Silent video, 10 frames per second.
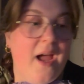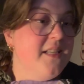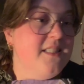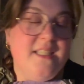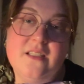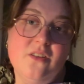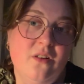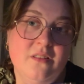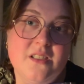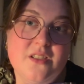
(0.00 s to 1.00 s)
I did
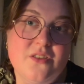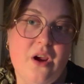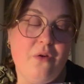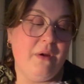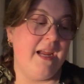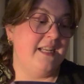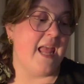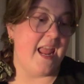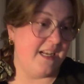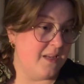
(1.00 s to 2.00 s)
not read
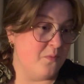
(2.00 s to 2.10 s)
any